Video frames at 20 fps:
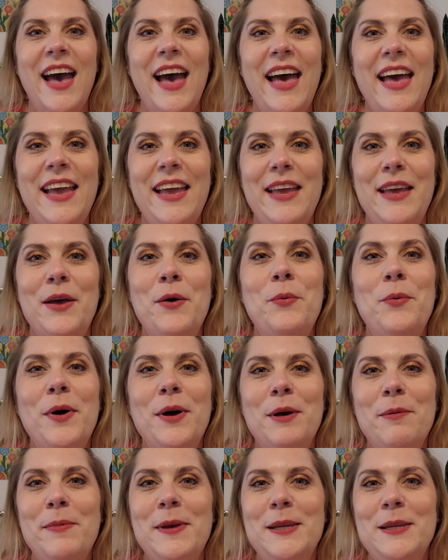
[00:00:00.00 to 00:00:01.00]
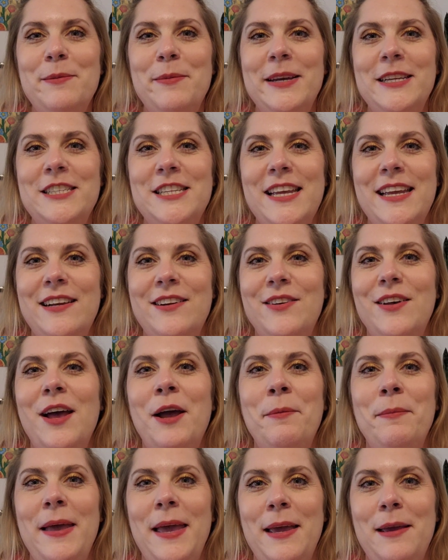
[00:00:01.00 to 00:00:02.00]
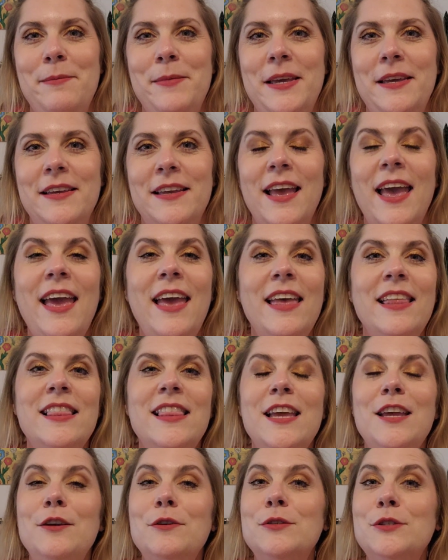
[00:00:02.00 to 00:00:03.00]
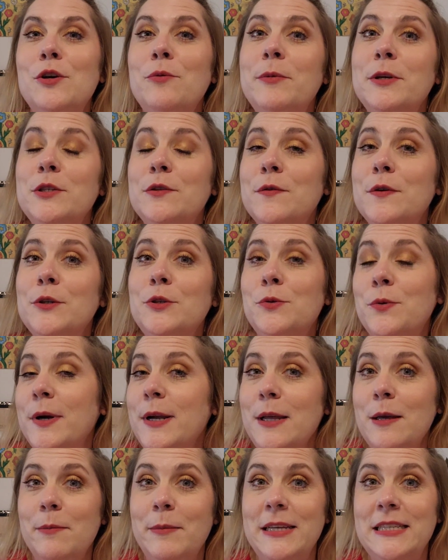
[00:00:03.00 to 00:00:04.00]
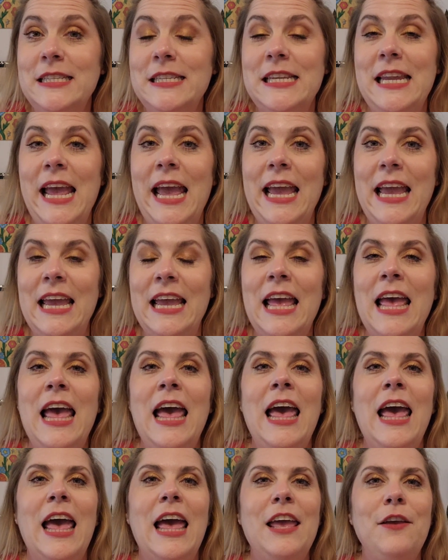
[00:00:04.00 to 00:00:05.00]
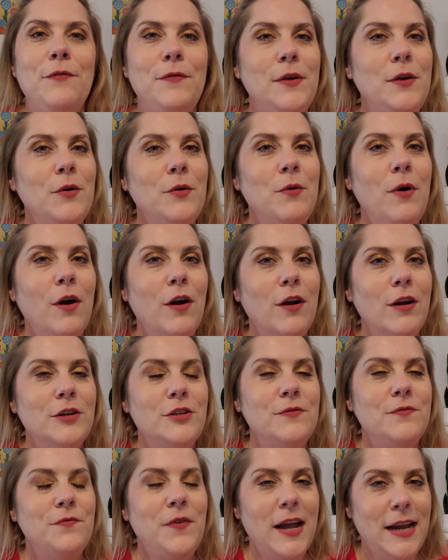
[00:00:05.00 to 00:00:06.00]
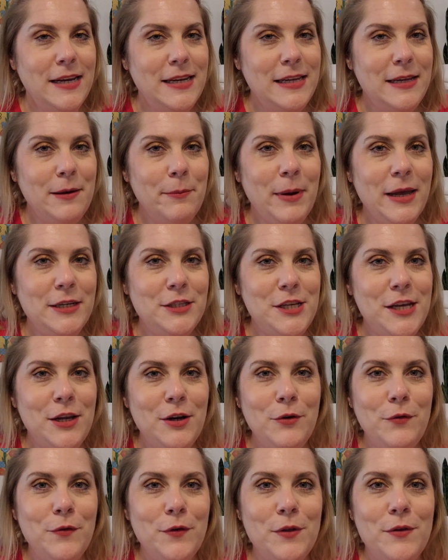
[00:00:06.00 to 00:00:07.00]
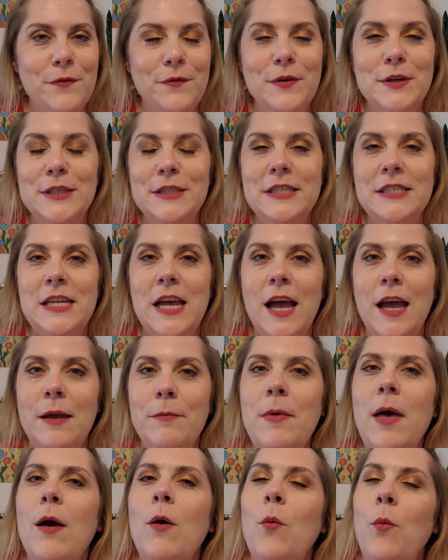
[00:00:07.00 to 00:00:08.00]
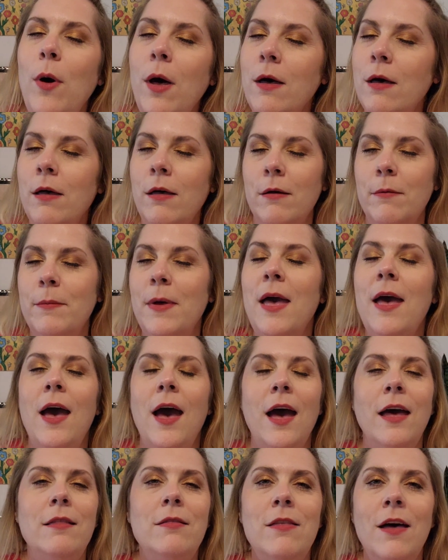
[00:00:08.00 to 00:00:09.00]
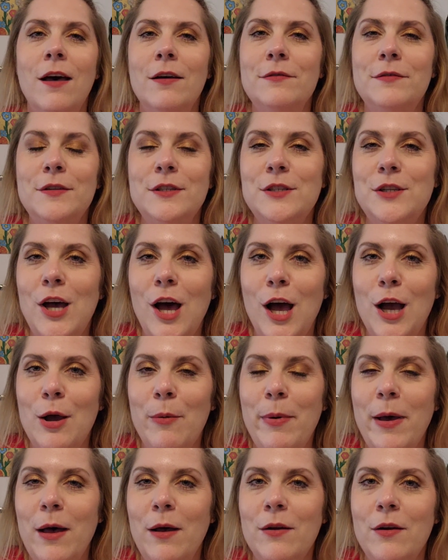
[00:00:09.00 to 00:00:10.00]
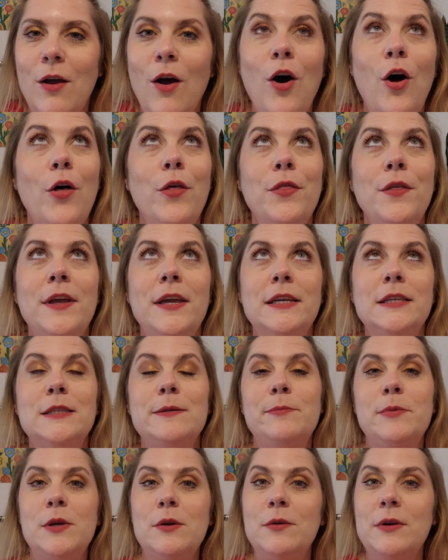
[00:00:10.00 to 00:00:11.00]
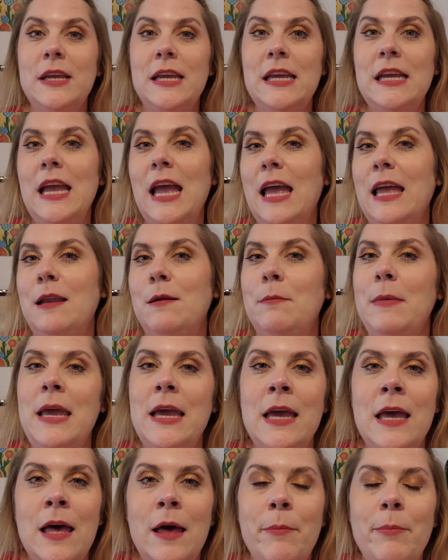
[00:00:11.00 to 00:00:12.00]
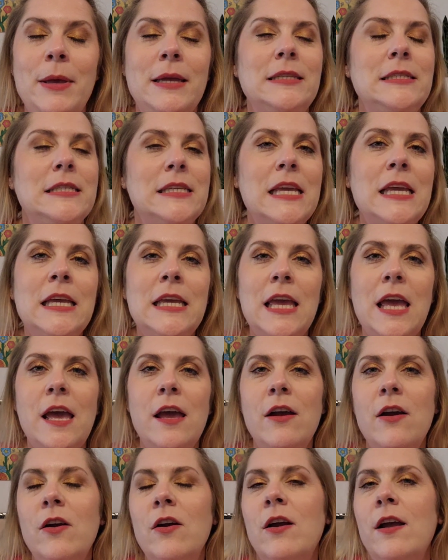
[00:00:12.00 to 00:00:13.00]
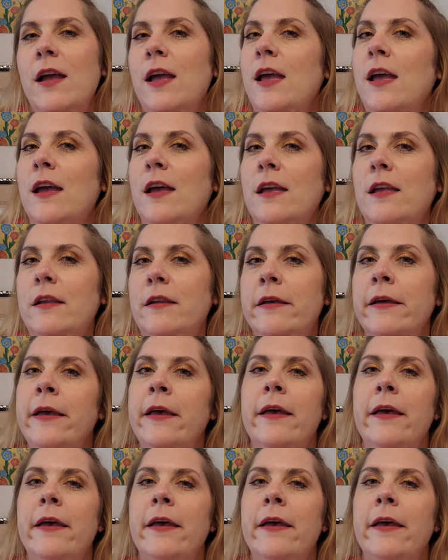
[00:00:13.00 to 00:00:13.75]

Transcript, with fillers: Hi, welcome into my channel. I'm Amy, and thank you so much for joining me today. If you are finding my channel for the first time, welcome. I love to talk about all things beauty and makeup and skincare and